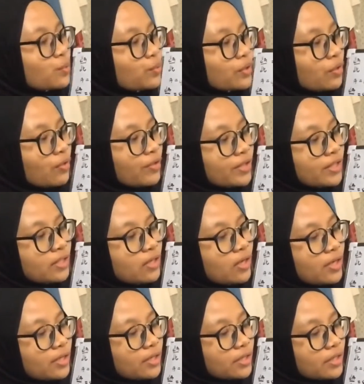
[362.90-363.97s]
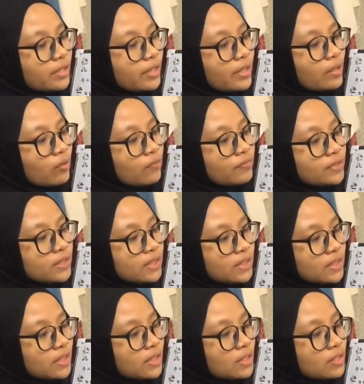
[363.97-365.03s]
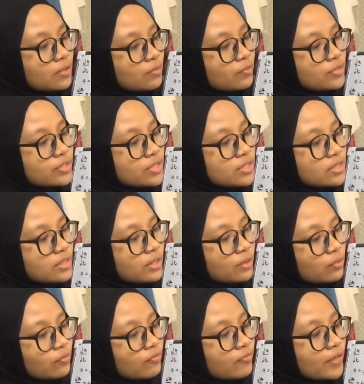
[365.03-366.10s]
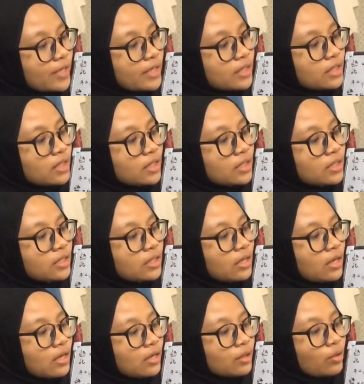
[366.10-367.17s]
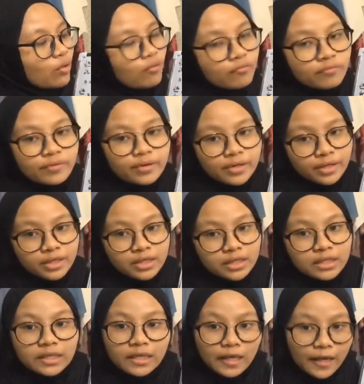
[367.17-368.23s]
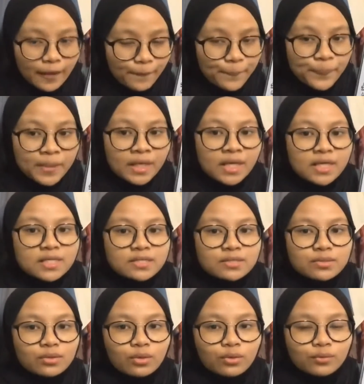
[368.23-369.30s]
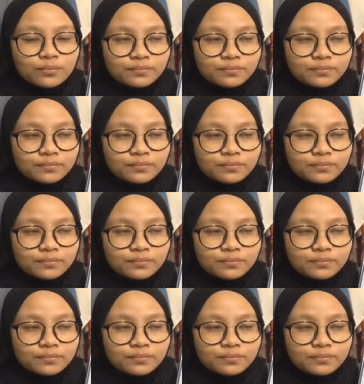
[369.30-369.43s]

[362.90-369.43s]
we already got dA over dt. You just need to find dr over dA. So